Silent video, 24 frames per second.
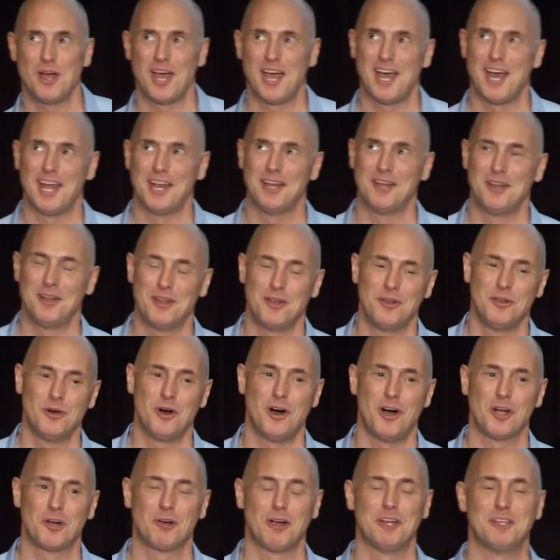and
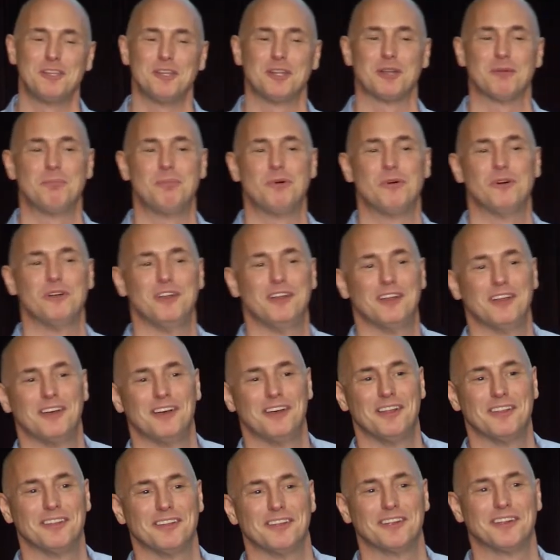not a great deal of point,
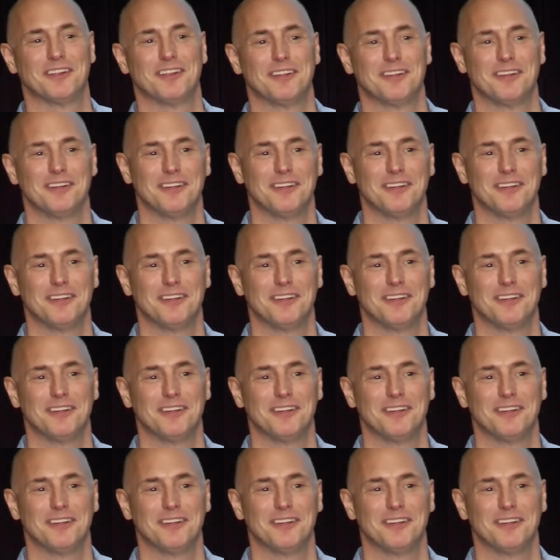I think.